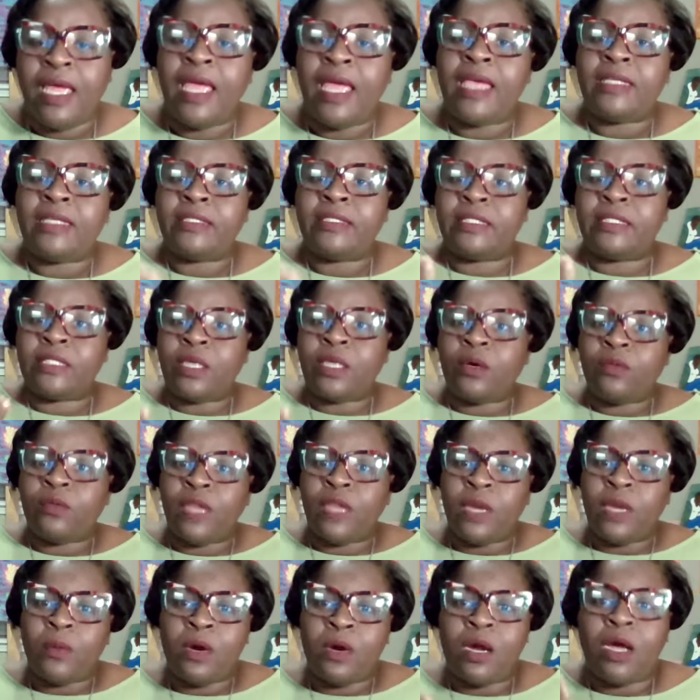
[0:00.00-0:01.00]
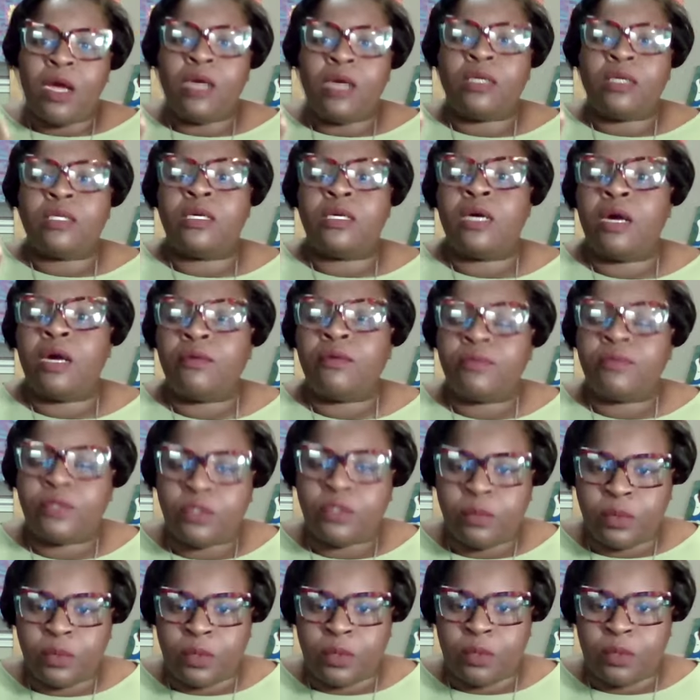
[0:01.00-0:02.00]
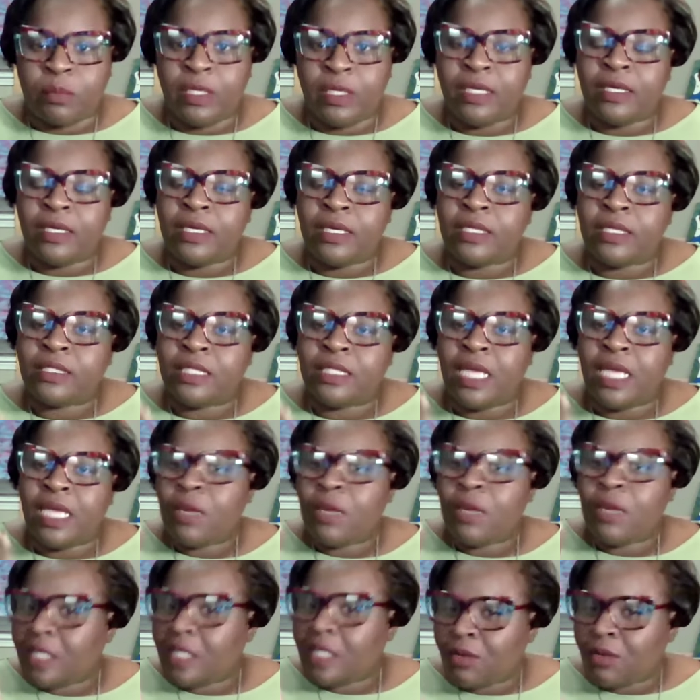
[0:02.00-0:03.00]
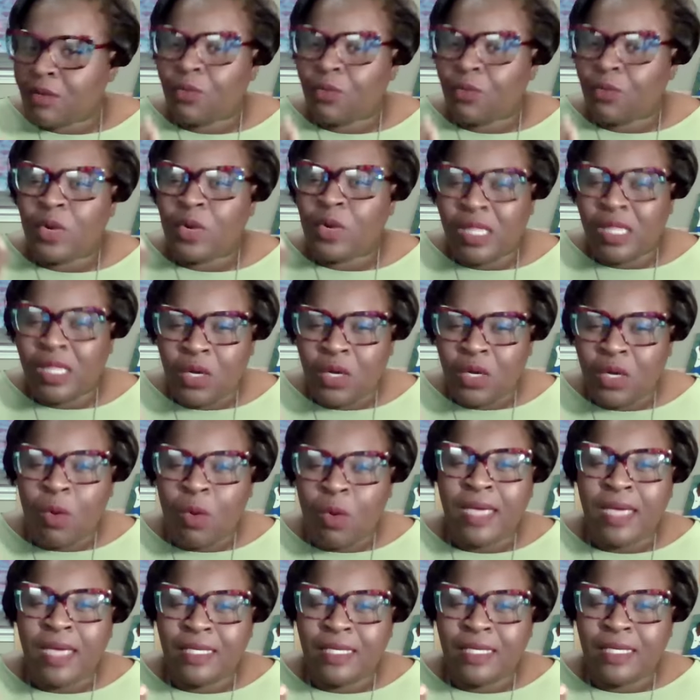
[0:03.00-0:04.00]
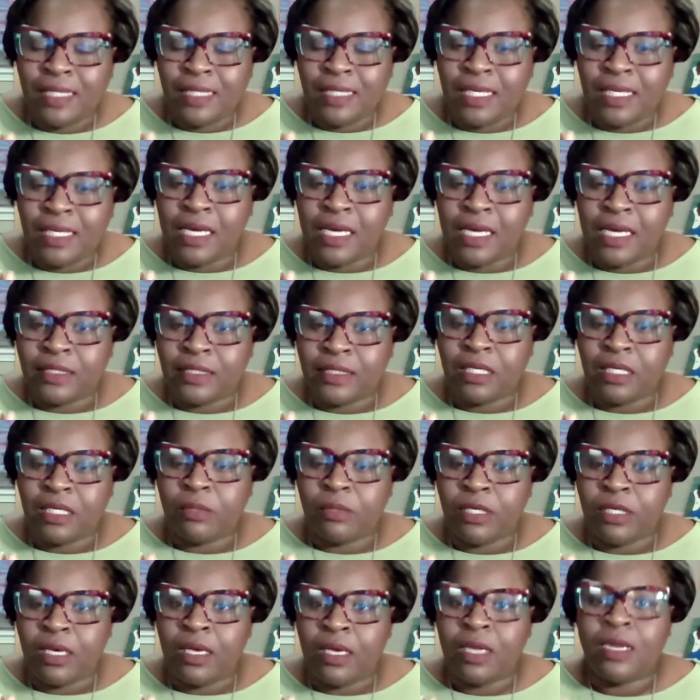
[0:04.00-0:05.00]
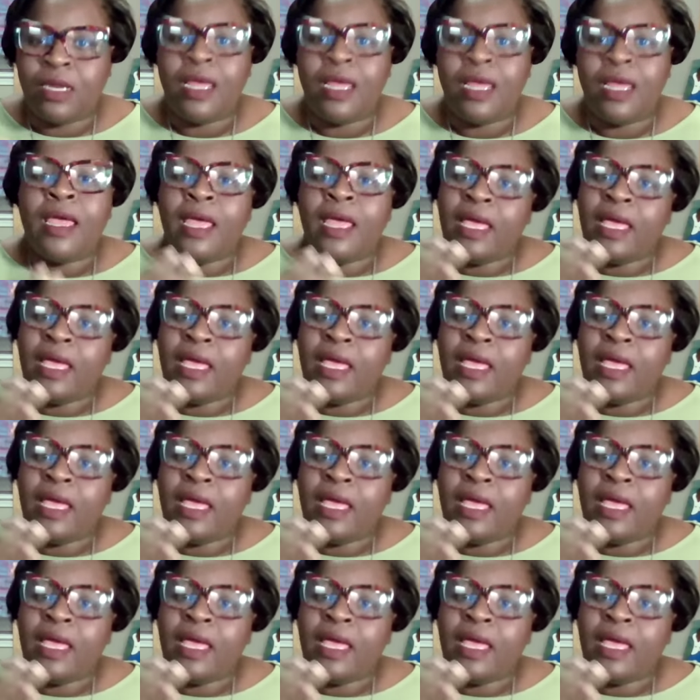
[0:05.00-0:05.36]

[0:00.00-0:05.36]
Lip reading: And so they were uncomfortable because they didn't really quite get the concept yet.